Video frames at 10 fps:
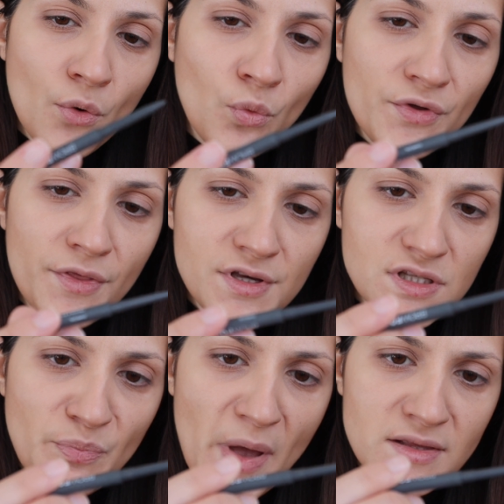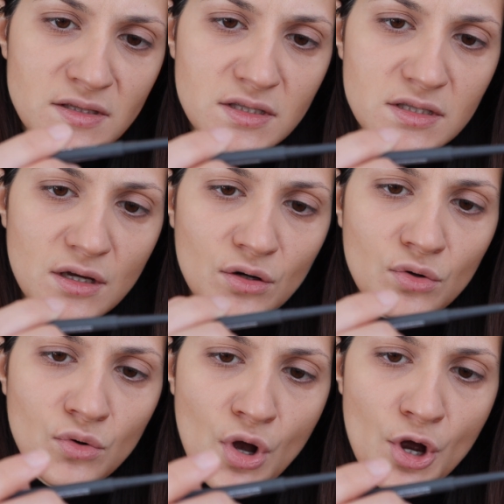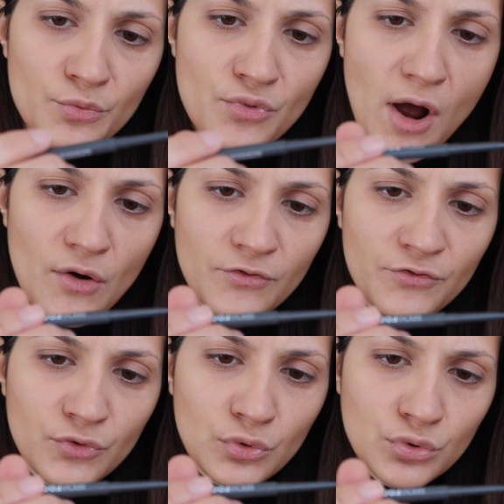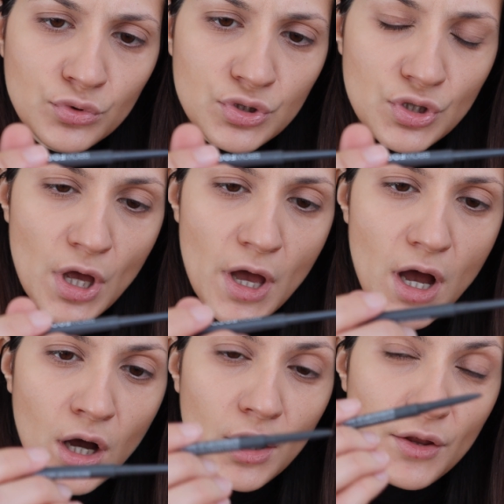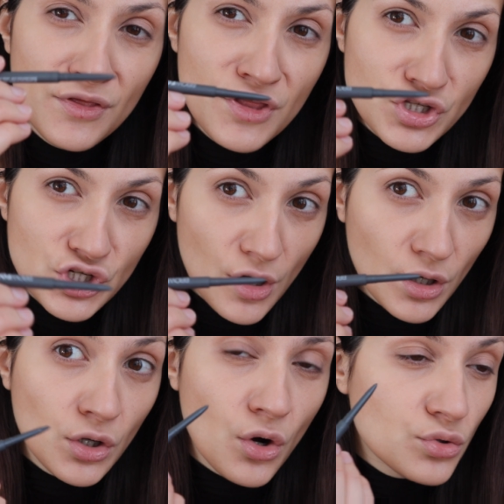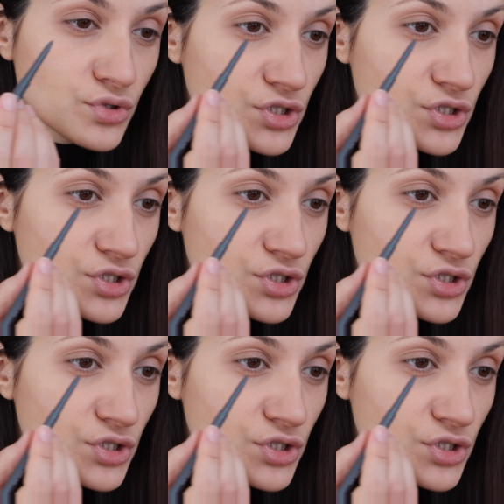with this pencil BROWFOOD on the charcoal